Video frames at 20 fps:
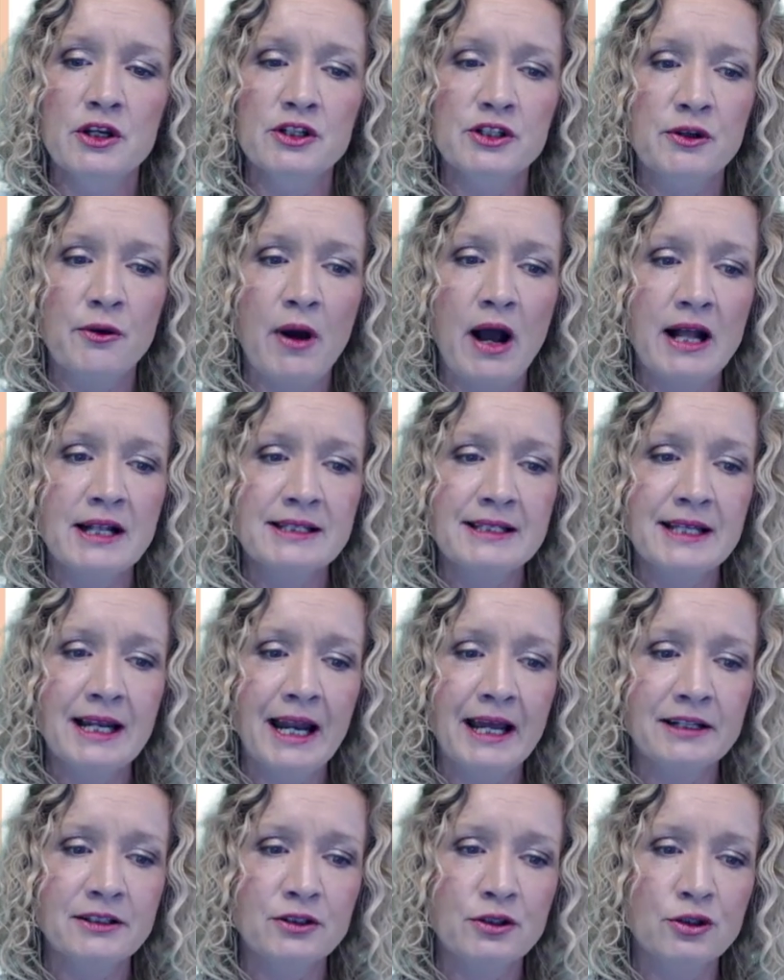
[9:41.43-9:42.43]
So I'll
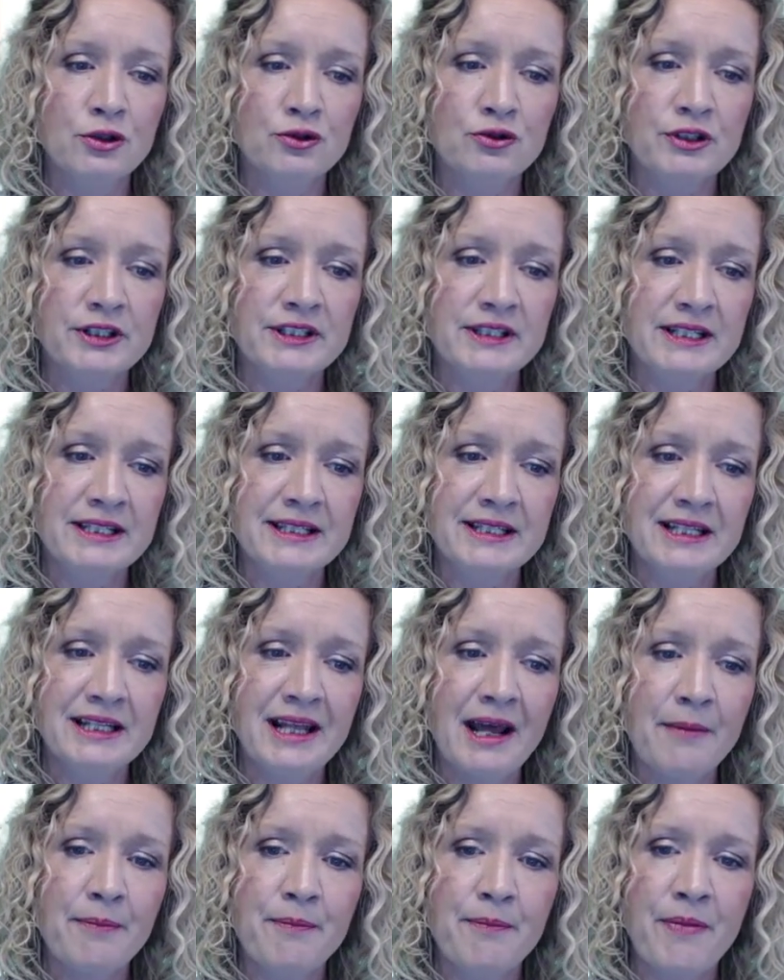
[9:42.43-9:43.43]
select 100 and you see
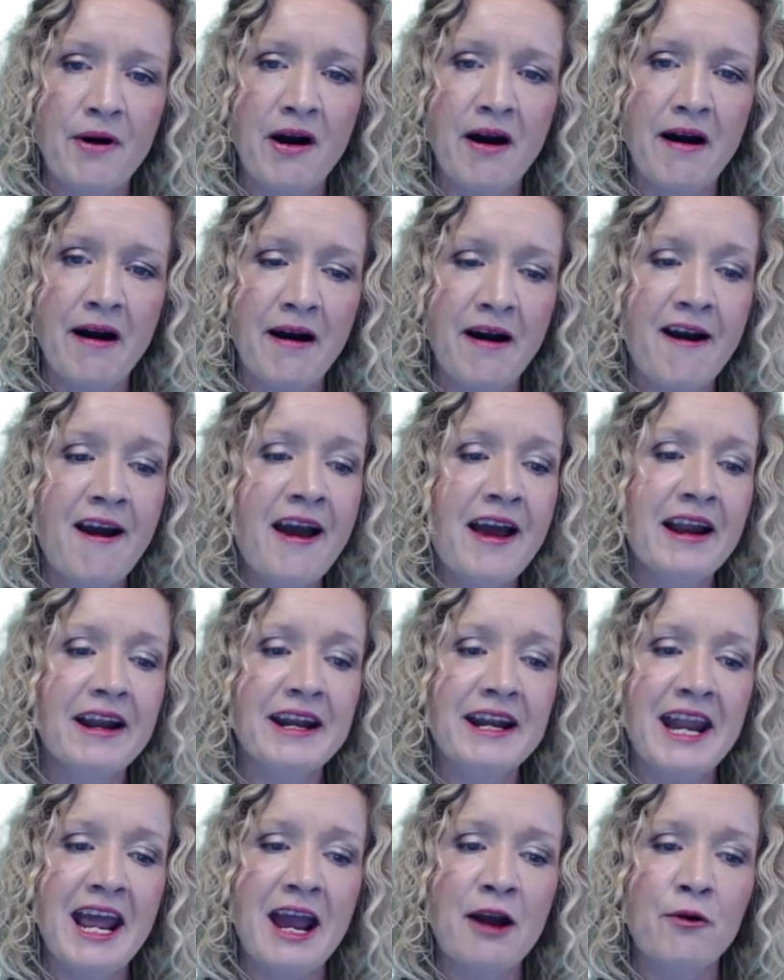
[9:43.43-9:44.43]
that bar
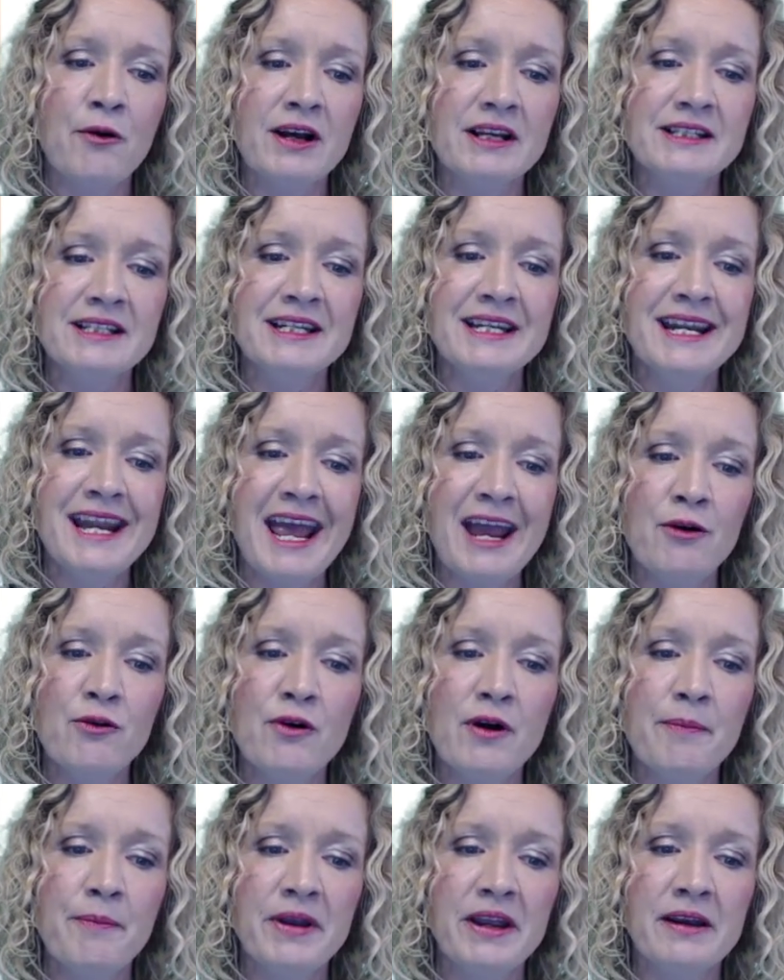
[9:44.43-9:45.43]
now has
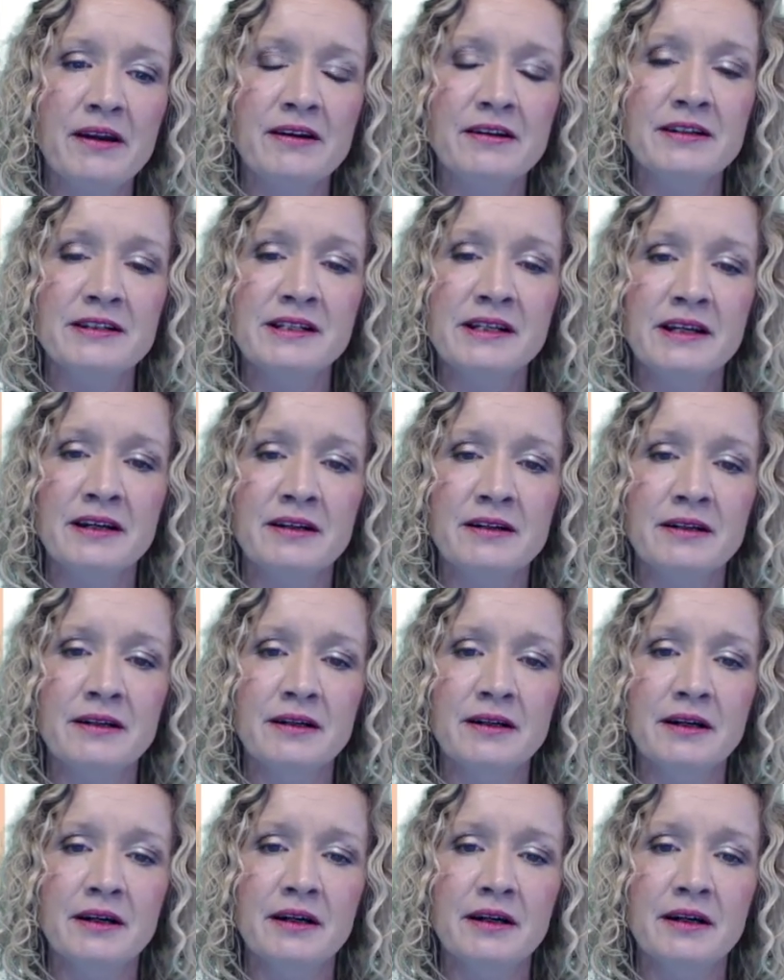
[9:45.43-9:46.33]
now appeared here.